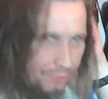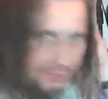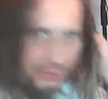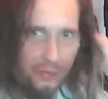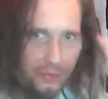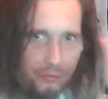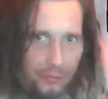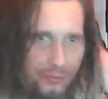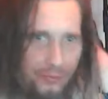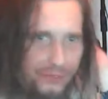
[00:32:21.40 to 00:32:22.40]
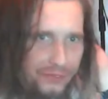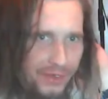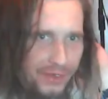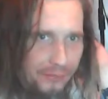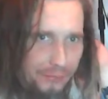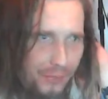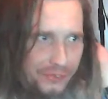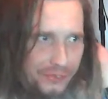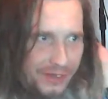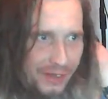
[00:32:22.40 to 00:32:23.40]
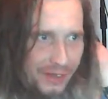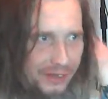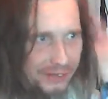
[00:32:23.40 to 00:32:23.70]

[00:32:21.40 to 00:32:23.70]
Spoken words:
is kind of what I want to do now, but I'll stick at it.